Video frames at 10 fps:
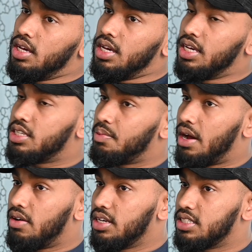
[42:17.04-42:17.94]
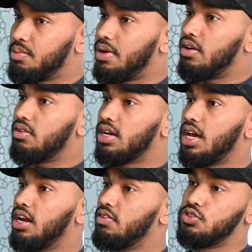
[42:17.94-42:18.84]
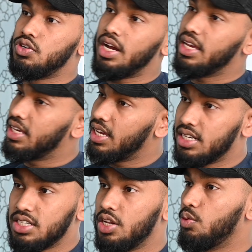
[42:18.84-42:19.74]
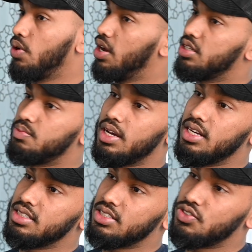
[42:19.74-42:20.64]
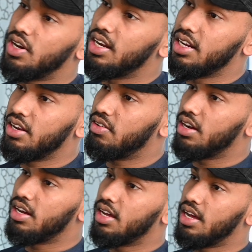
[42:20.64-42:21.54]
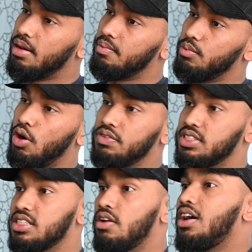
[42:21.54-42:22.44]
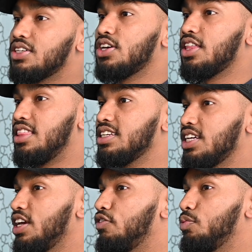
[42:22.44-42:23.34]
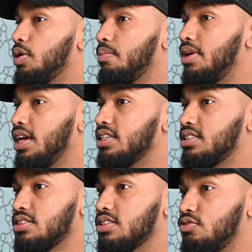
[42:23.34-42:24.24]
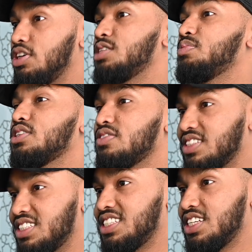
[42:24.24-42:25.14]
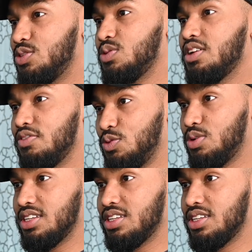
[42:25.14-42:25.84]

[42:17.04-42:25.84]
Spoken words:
it's about kind of trying it until it works, man. It's a trial and error. But obviously, there are certain things that you have to put in place, recipes of success, if you want to